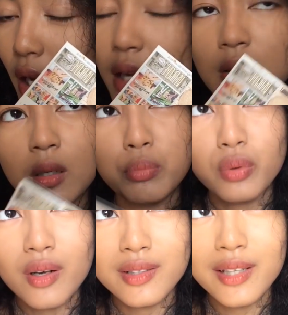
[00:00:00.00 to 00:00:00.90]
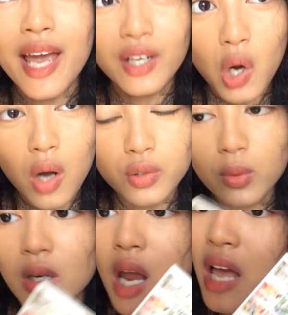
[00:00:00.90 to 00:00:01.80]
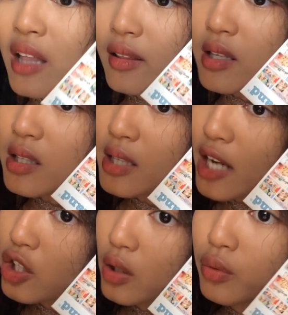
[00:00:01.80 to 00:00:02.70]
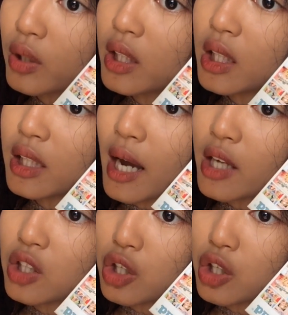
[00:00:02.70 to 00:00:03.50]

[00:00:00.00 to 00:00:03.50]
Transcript: a bronzer and a contour, this is actually a really nice